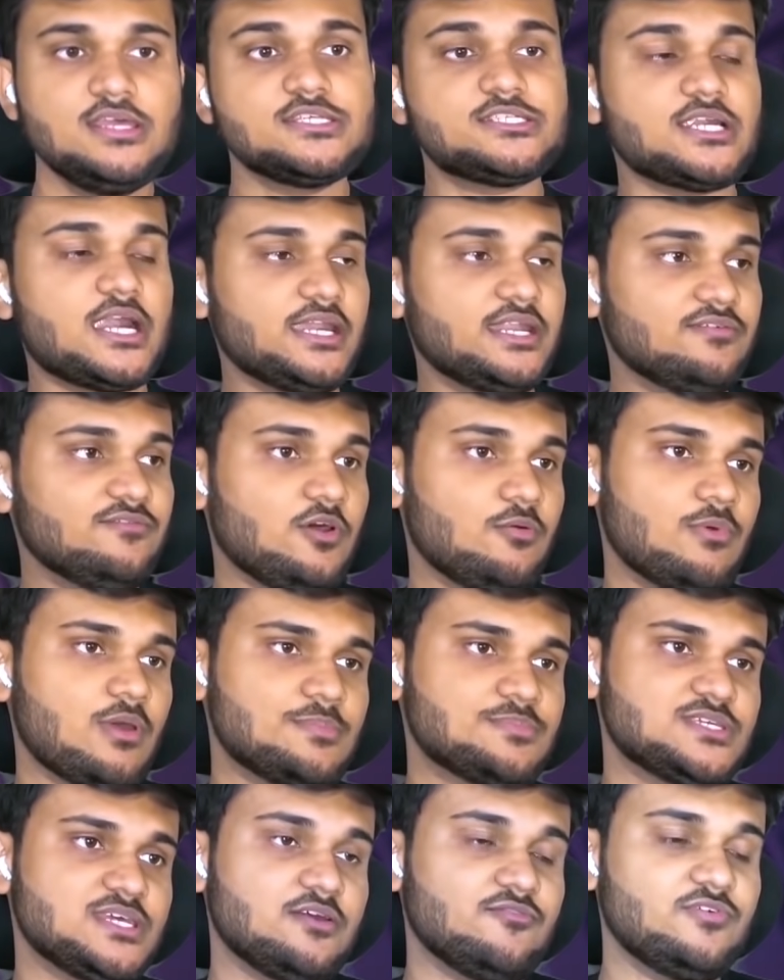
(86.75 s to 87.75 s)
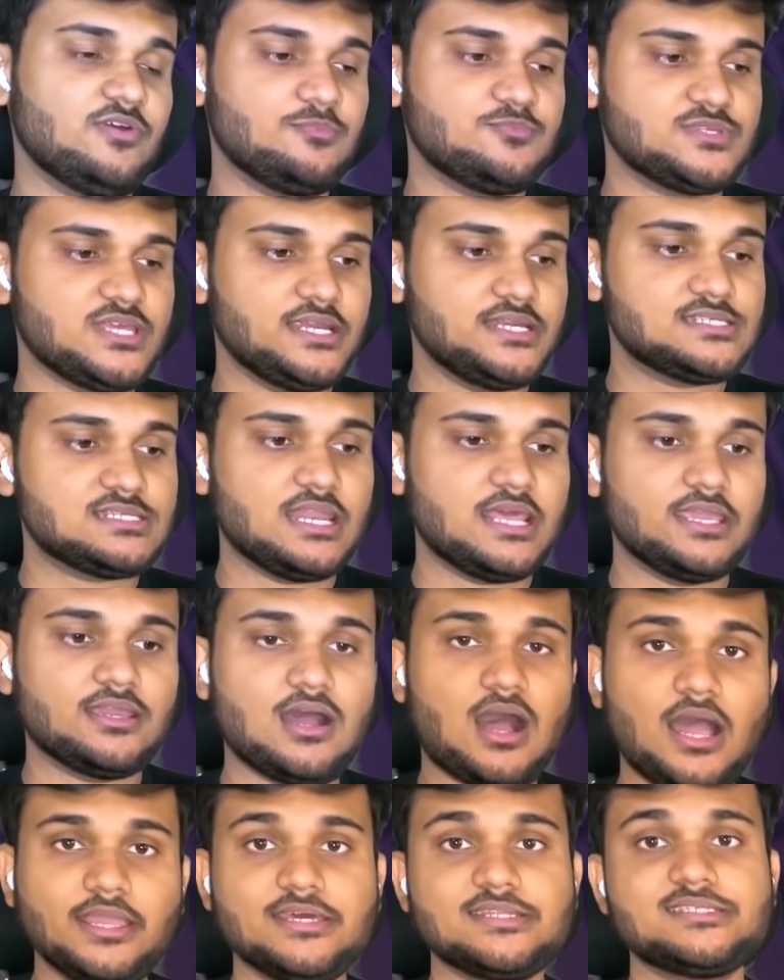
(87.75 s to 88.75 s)
Starting from websites like
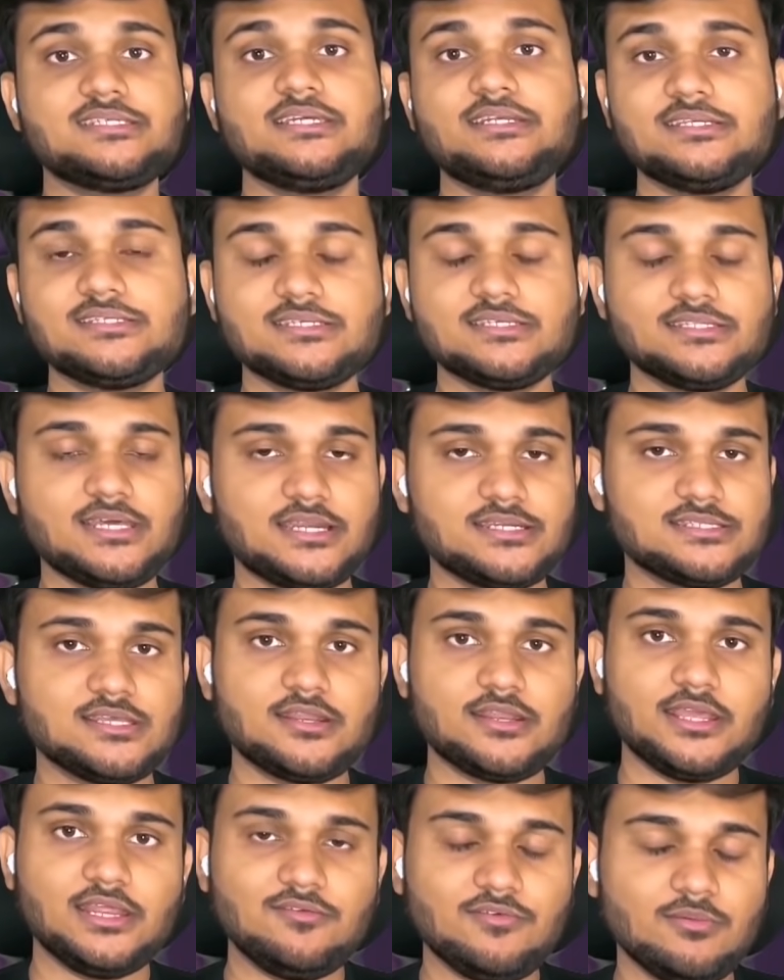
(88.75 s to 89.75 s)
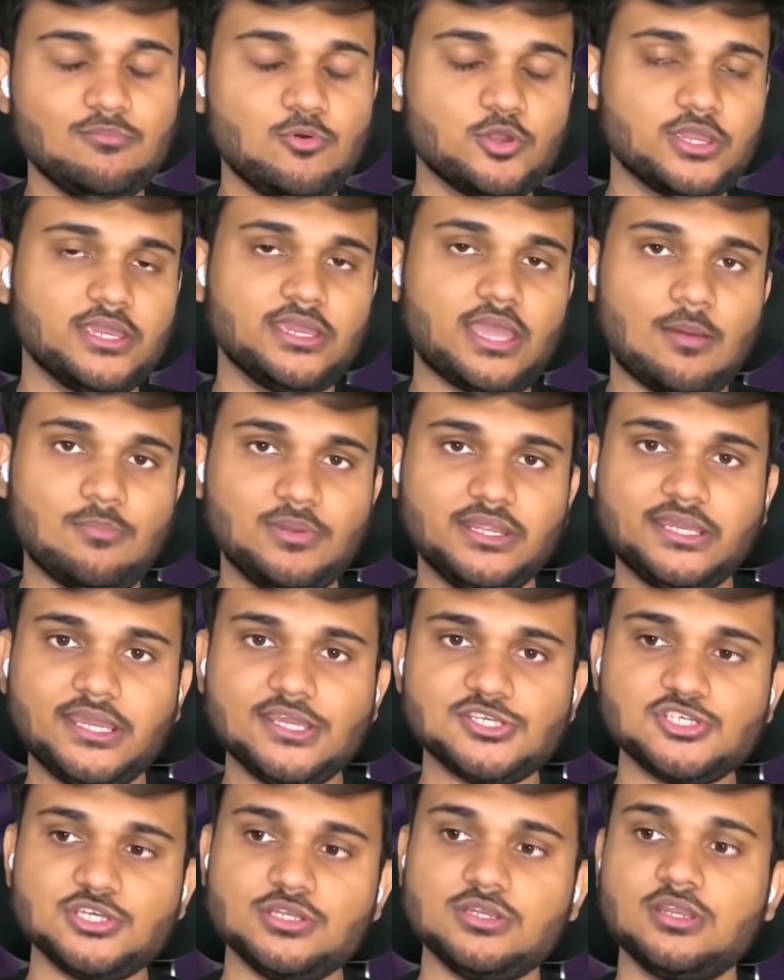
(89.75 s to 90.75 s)
IRCTC, that's a railway booking
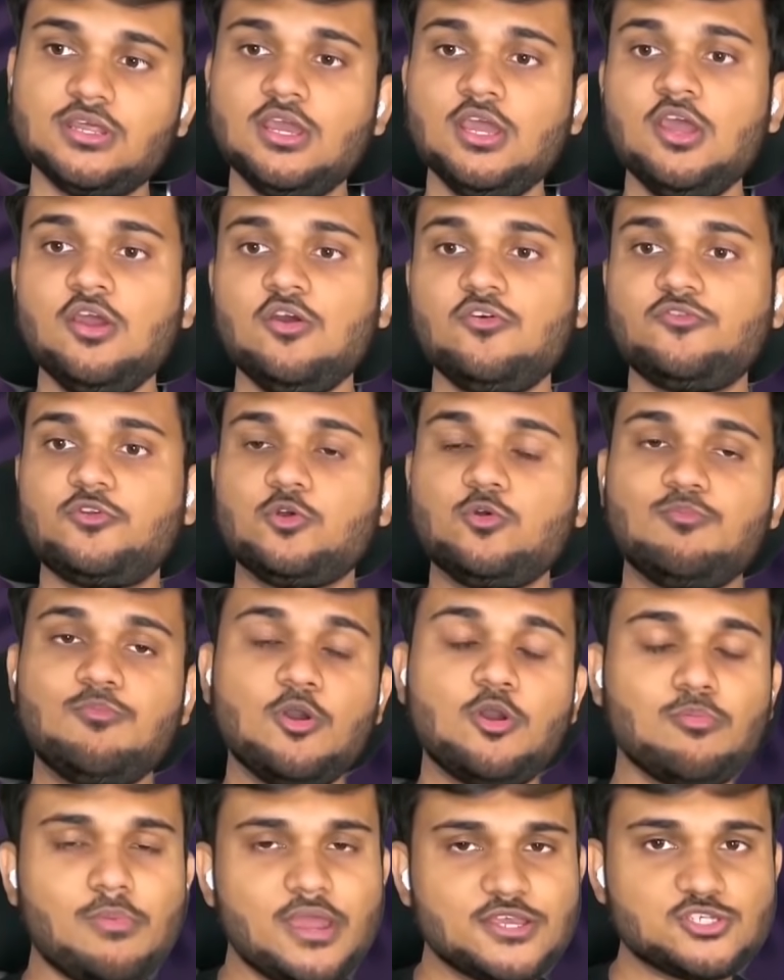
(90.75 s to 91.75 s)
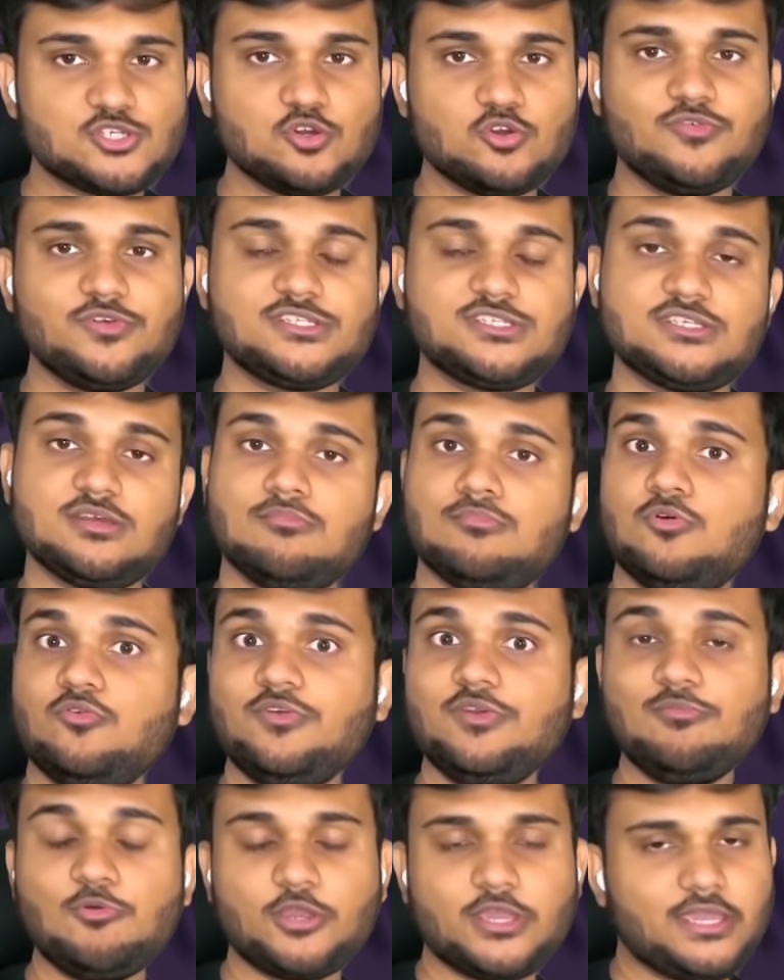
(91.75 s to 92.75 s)
application, to Book My Show, which is a
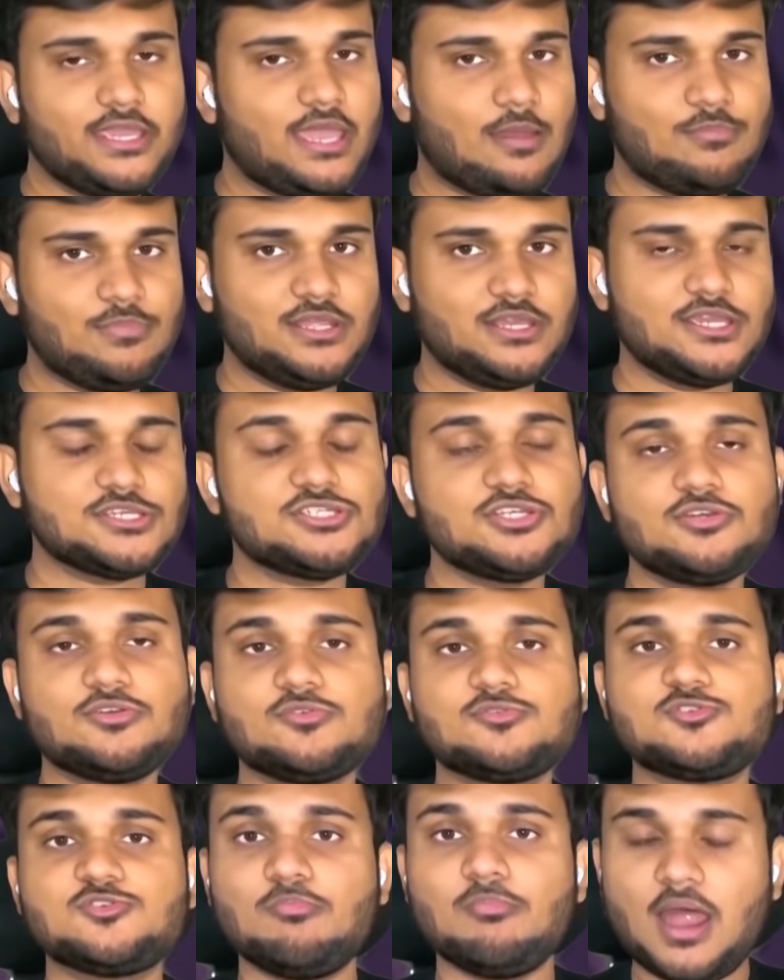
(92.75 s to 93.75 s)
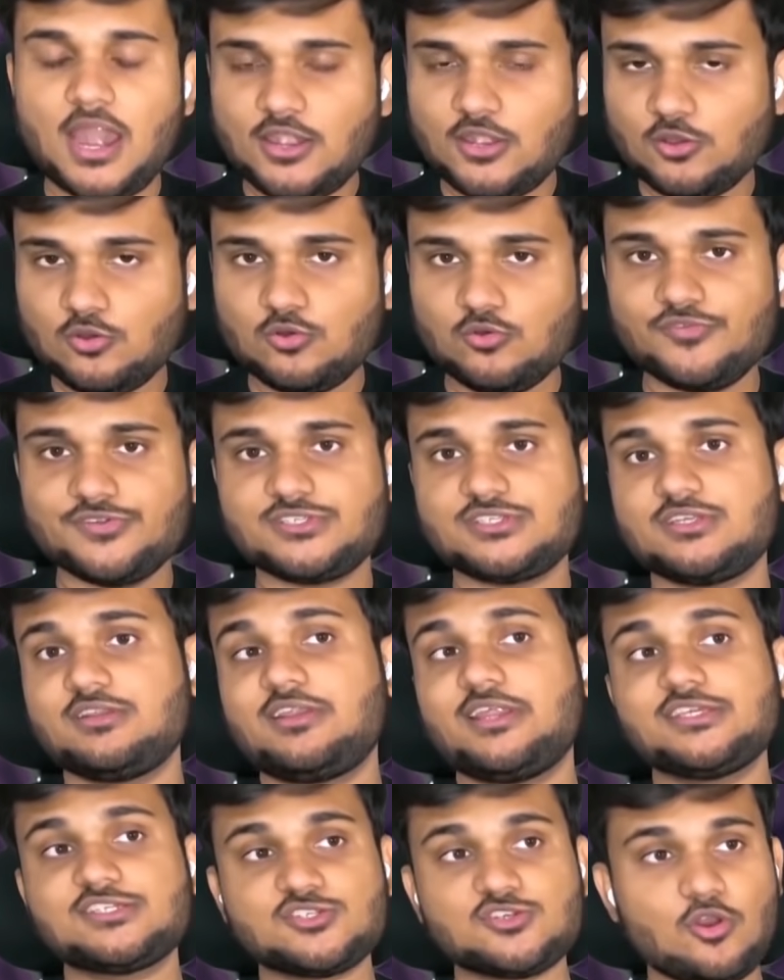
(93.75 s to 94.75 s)
movie booking application, to Zomato, which is
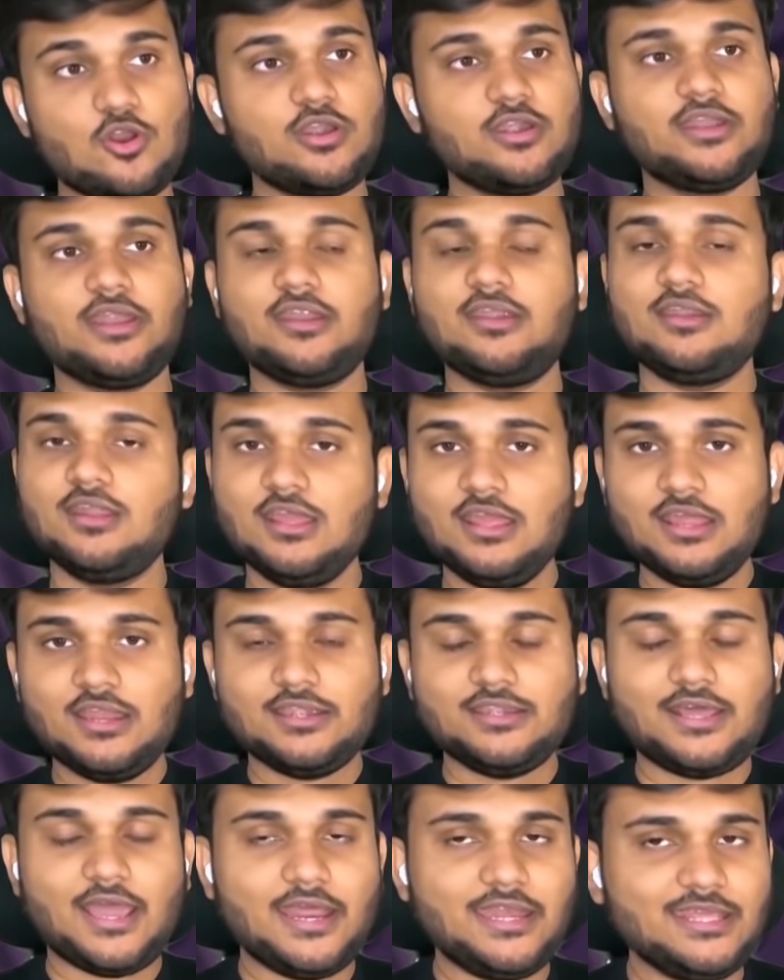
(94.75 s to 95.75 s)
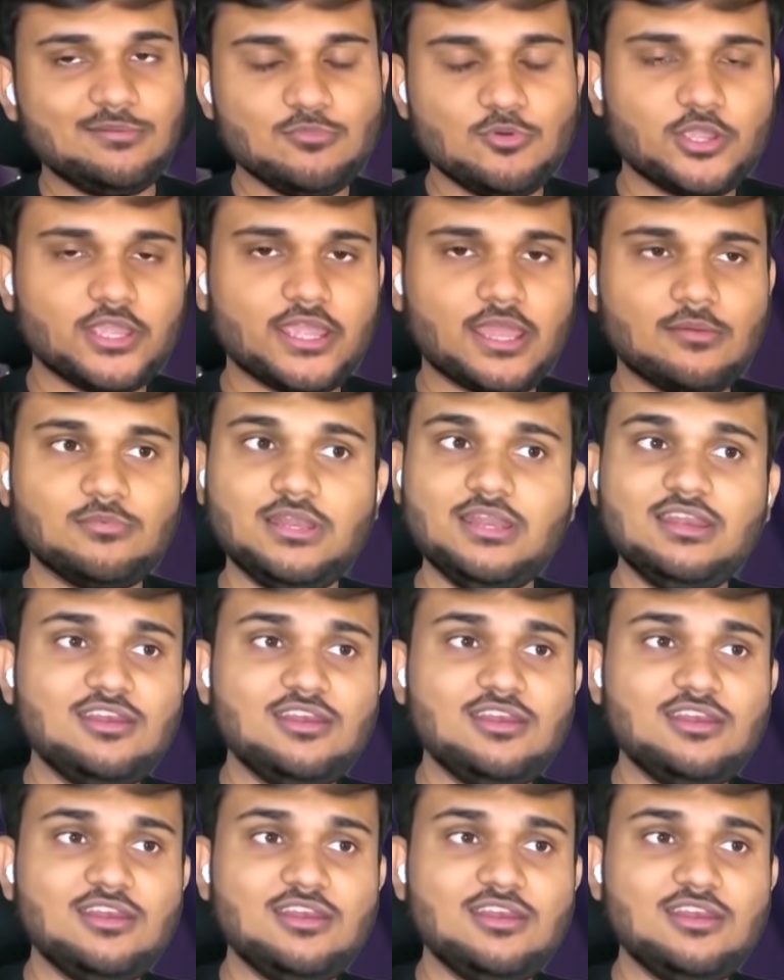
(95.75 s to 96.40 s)
a restaurant and dining booking.